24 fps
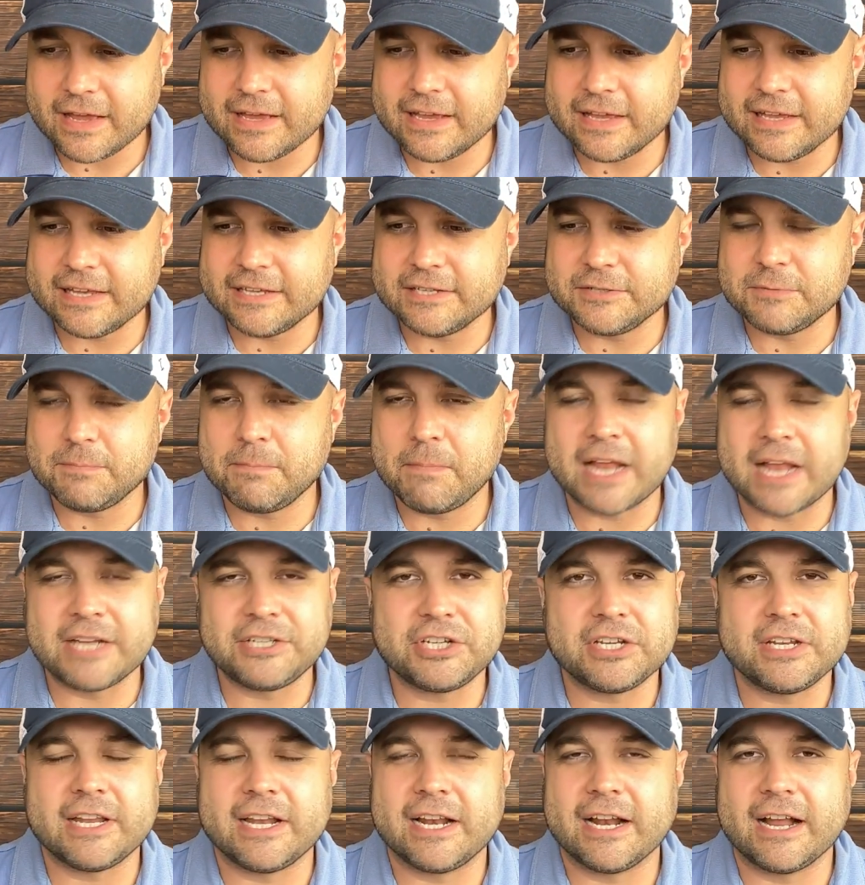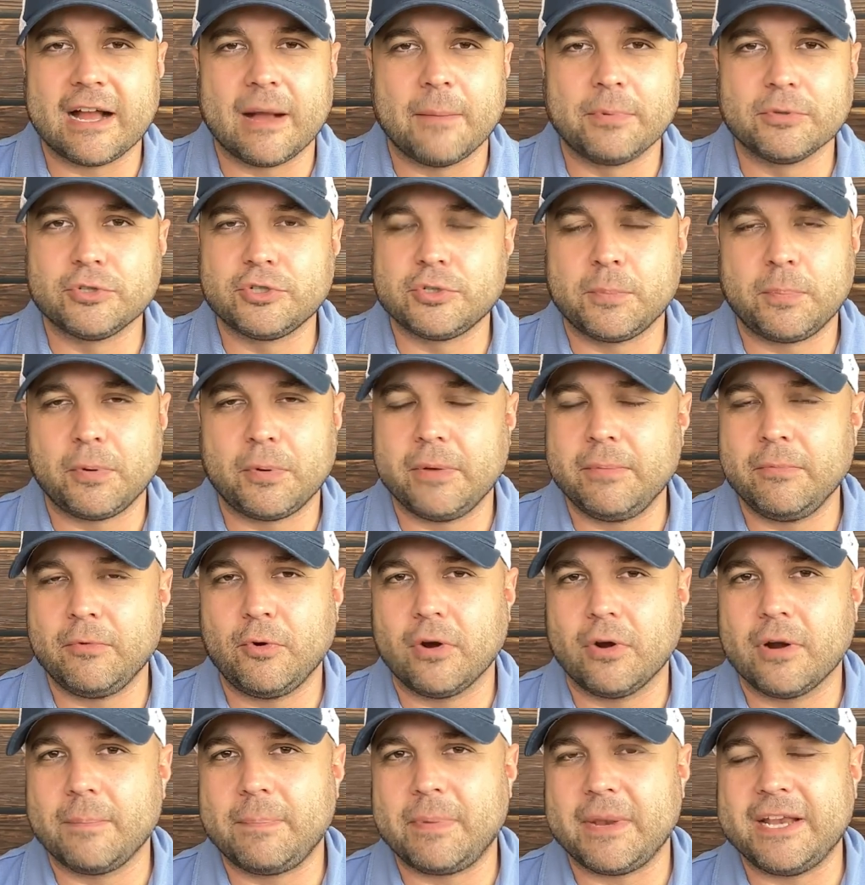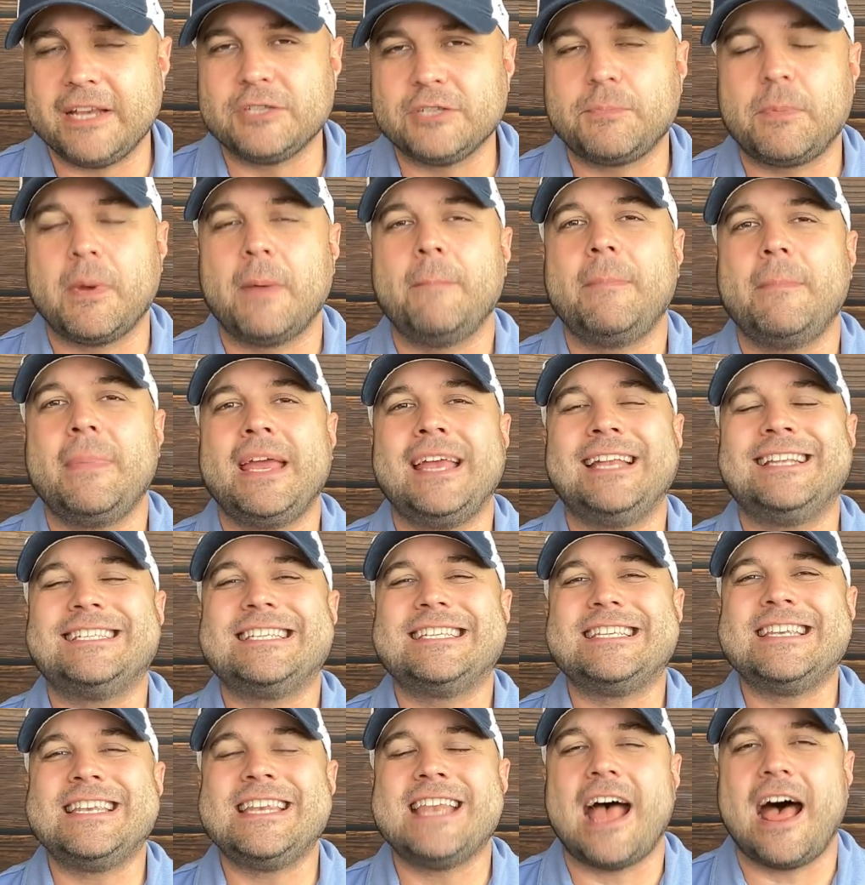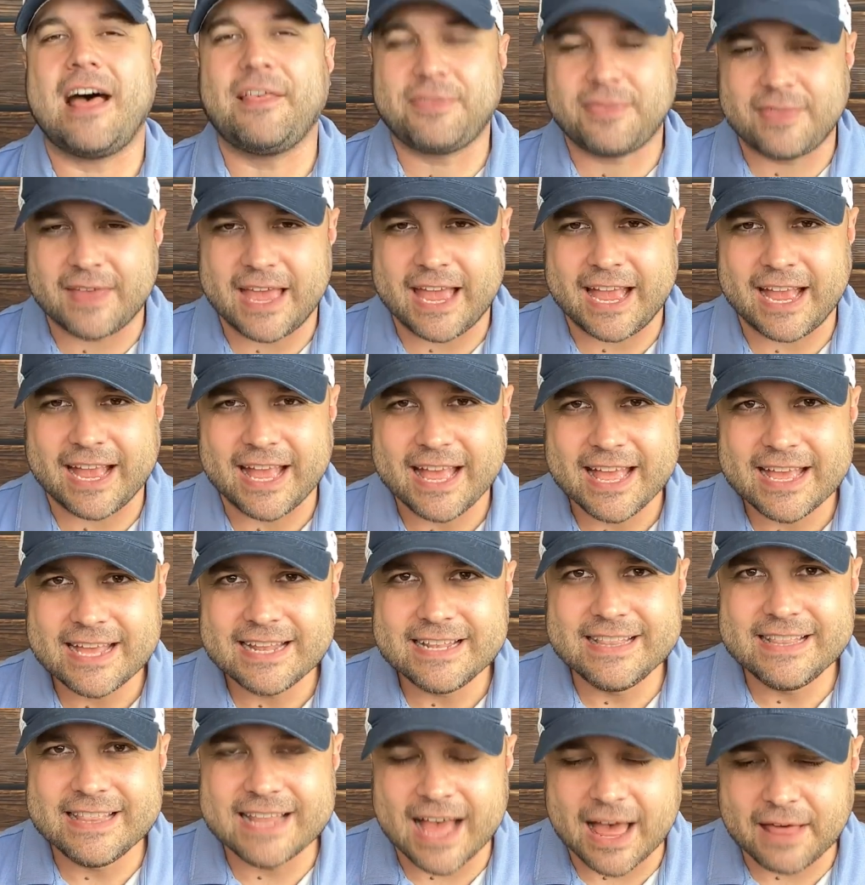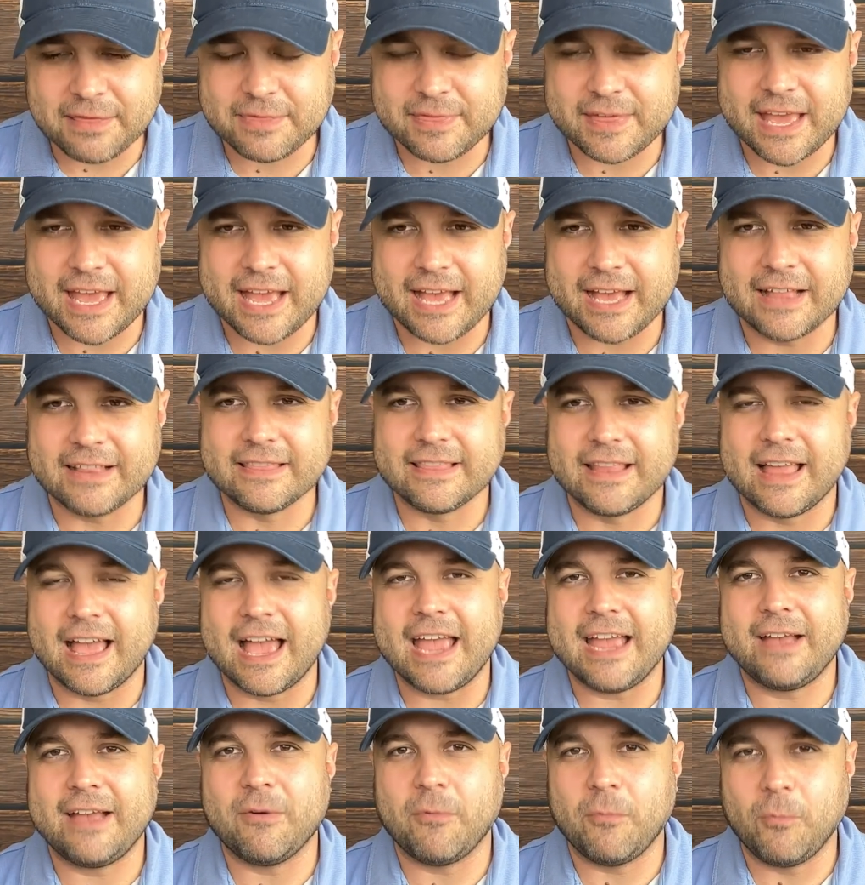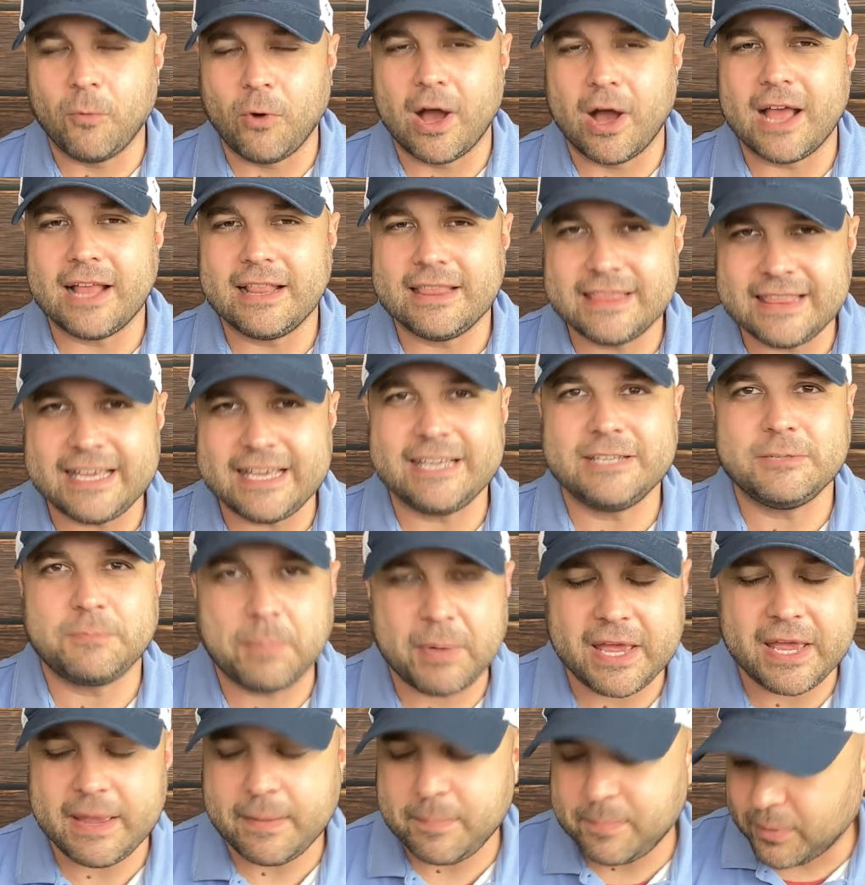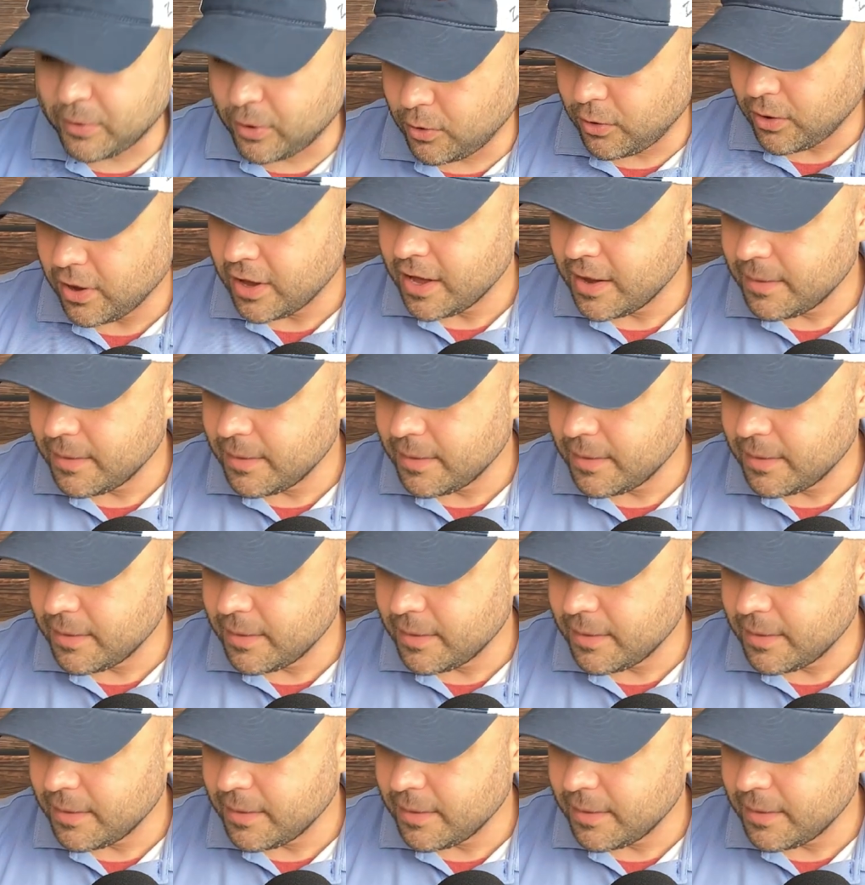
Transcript: is mentioned in a couple Supreme Court opinions, but means nothing. Nothing like what these people